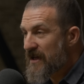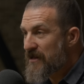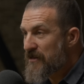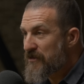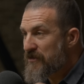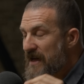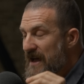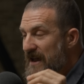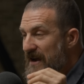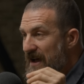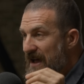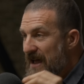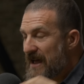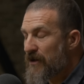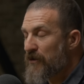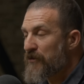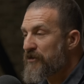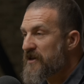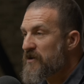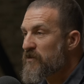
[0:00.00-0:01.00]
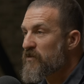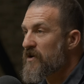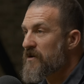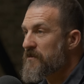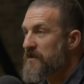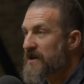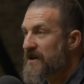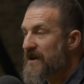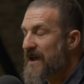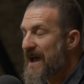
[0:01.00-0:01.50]
that a healthy
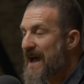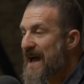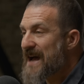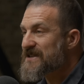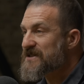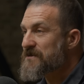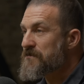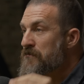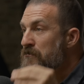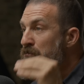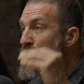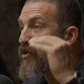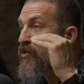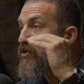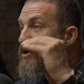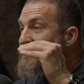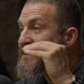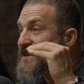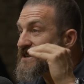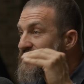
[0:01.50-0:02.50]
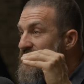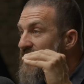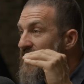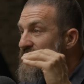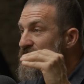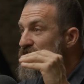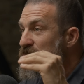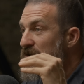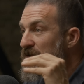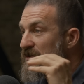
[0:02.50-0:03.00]
woman has more
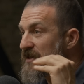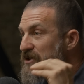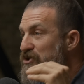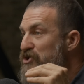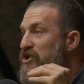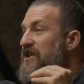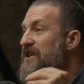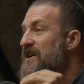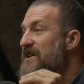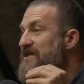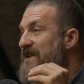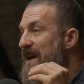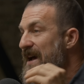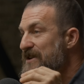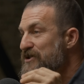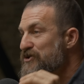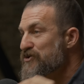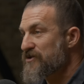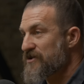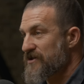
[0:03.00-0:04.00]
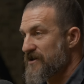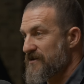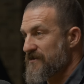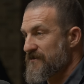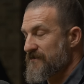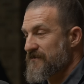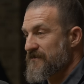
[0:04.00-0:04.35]
testosterone than she does estrogen.